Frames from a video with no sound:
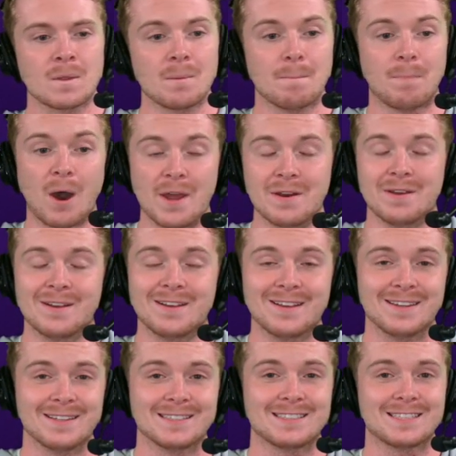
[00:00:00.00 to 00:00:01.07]
But
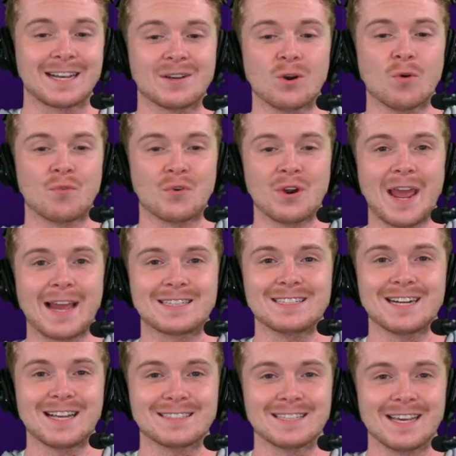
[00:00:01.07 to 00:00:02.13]
second overreaction
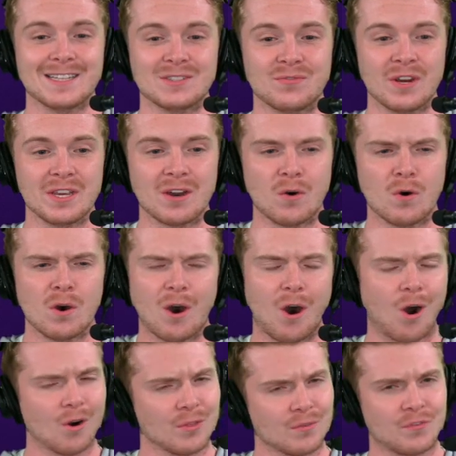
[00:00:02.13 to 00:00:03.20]
on today's video,
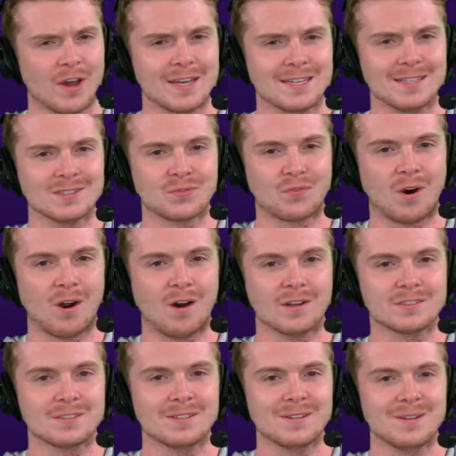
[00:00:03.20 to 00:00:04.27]
are the Vikings
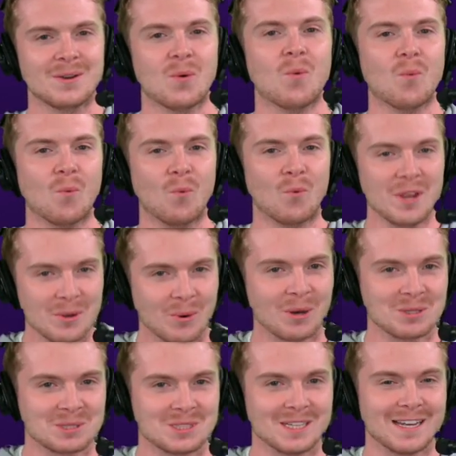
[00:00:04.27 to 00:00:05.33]
frauds? We will
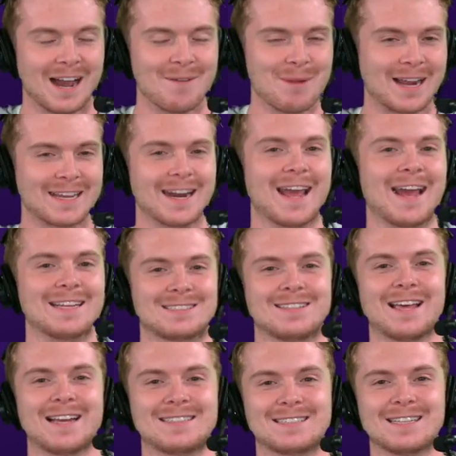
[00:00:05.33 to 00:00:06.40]
see. I'm not going to answer
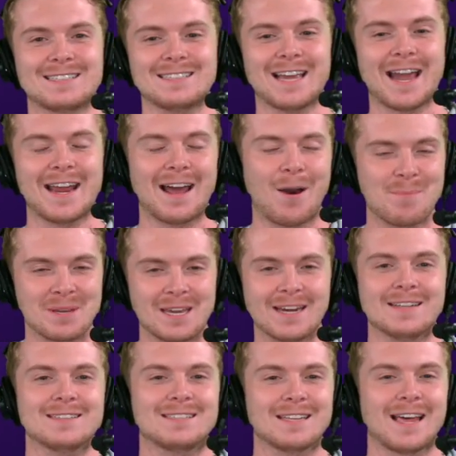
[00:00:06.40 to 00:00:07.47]
that just yet, and I'll be
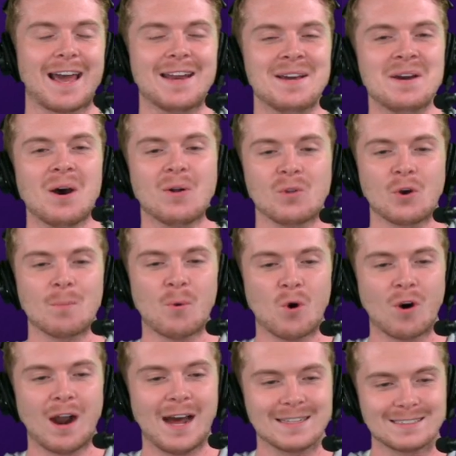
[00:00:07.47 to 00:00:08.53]
getting into that a little
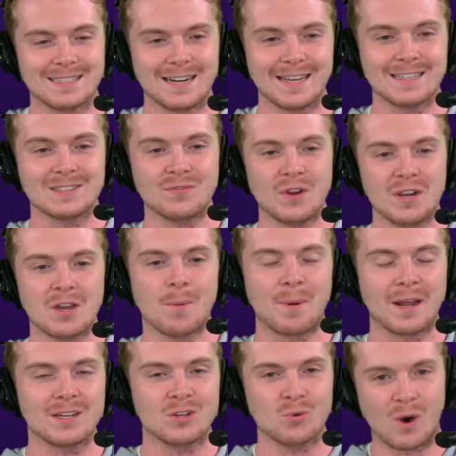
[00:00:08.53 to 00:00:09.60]
more on today's video, but
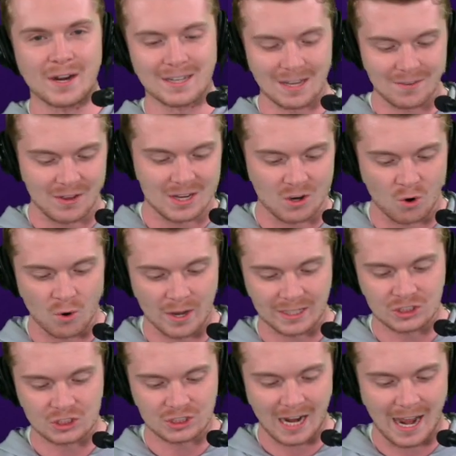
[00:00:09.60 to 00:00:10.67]
I do want to give a quick
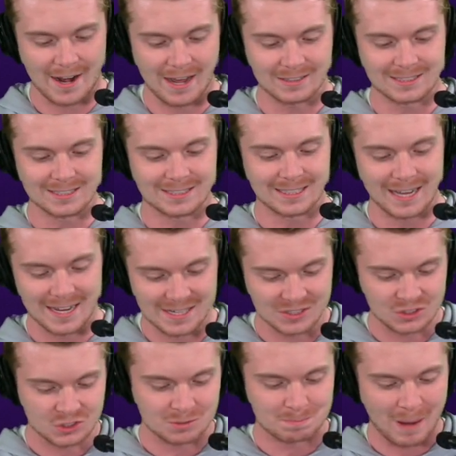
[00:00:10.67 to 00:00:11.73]
shout-out to today's
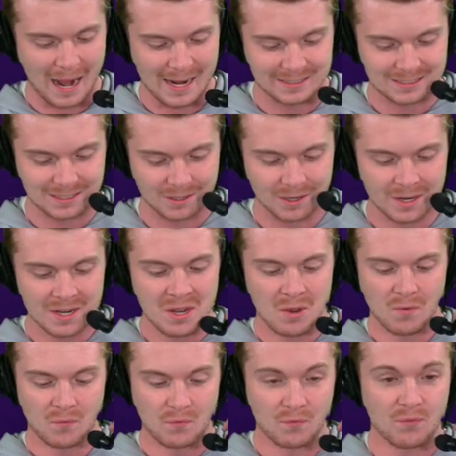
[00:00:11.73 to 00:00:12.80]
sponsor,
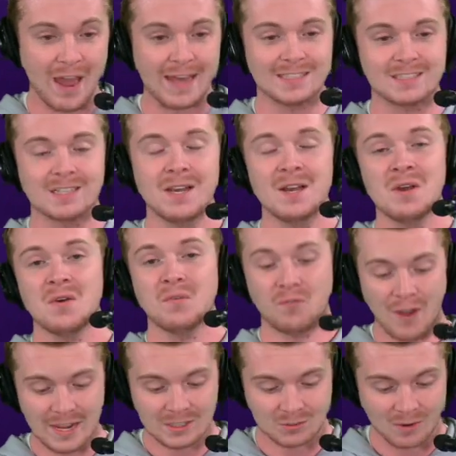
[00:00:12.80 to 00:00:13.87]
Fetch.
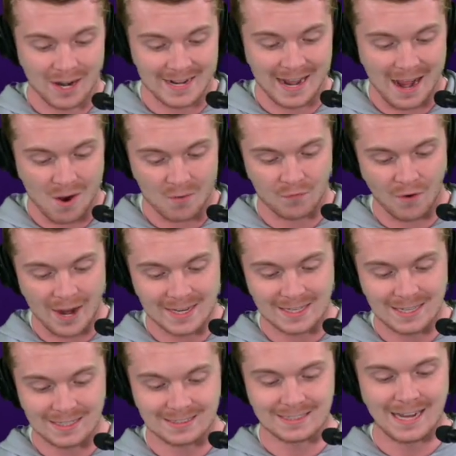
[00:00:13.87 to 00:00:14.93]
Fetch right now,
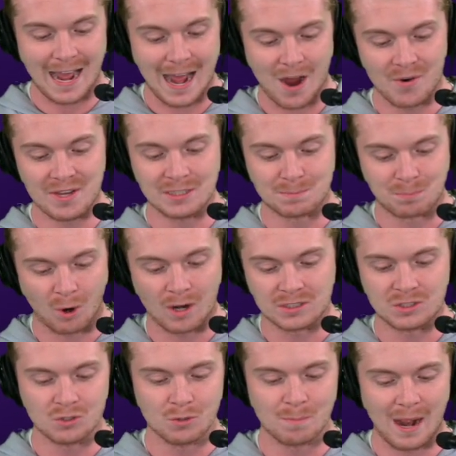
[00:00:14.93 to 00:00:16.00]
Vikings Now, is brought
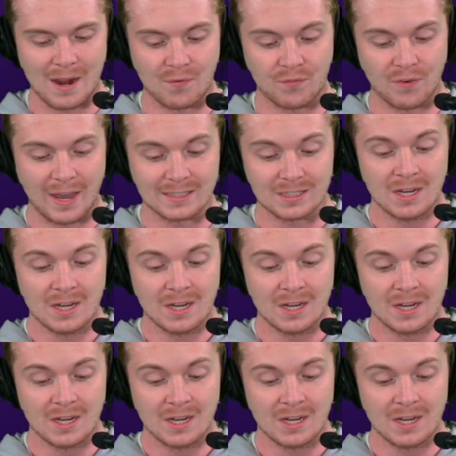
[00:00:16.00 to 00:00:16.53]
to you by Fetch.